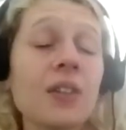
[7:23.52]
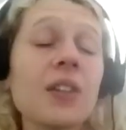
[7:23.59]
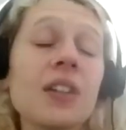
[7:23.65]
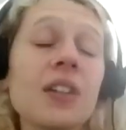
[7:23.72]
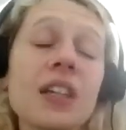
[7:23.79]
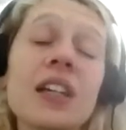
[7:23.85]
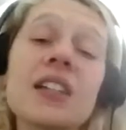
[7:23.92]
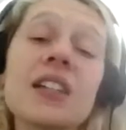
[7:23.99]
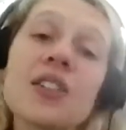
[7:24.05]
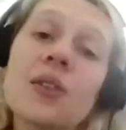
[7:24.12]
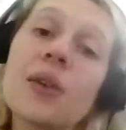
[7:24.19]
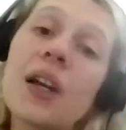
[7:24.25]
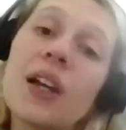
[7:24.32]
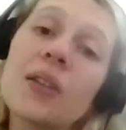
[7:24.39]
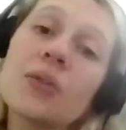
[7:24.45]
Okay, so
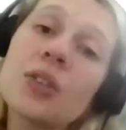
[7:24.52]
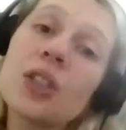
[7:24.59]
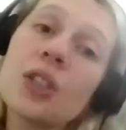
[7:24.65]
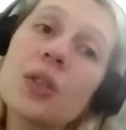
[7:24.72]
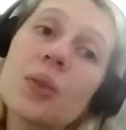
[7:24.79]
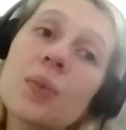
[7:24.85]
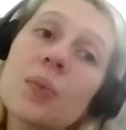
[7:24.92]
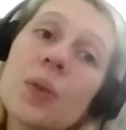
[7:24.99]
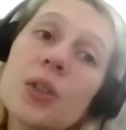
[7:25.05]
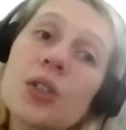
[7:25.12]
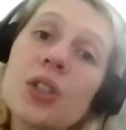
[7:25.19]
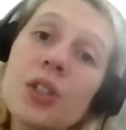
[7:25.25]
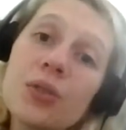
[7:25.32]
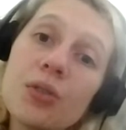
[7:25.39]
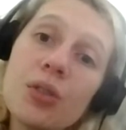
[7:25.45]
what do
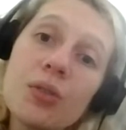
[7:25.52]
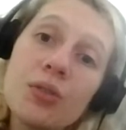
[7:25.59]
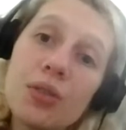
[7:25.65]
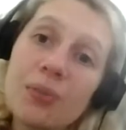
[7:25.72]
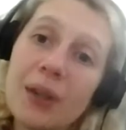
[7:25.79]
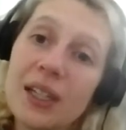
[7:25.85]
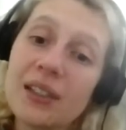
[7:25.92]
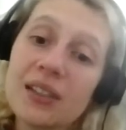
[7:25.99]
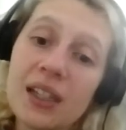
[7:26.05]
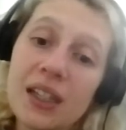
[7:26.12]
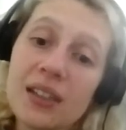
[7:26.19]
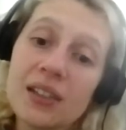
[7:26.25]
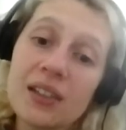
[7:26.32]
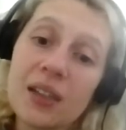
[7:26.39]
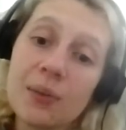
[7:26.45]
you do to
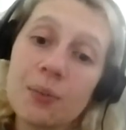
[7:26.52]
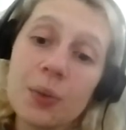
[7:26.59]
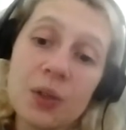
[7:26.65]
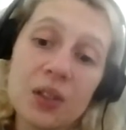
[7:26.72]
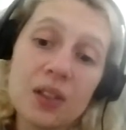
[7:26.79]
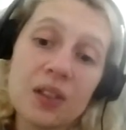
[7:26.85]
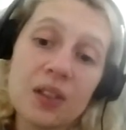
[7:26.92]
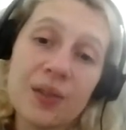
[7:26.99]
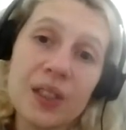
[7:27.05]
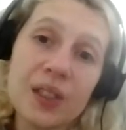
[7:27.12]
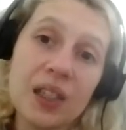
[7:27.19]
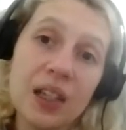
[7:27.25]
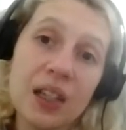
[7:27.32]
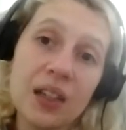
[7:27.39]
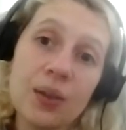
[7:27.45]
maintain some
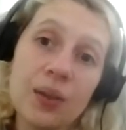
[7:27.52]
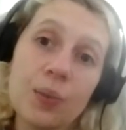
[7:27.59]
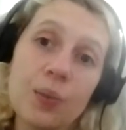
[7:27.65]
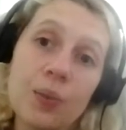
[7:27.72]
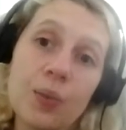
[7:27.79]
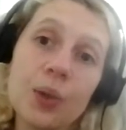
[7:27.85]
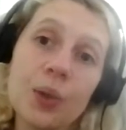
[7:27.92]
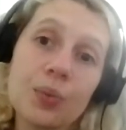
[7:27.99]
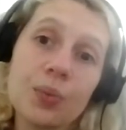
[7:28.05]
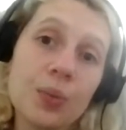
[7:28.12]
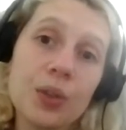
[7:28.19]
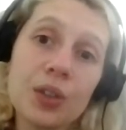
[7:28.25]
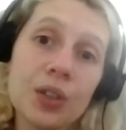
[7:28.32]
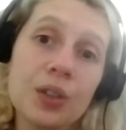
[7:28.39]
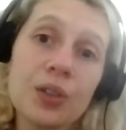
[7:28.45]
positivity? What
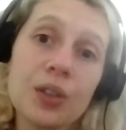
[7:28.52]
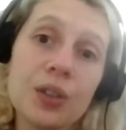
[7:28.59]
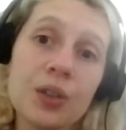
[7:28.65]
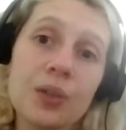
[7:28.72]
do you do?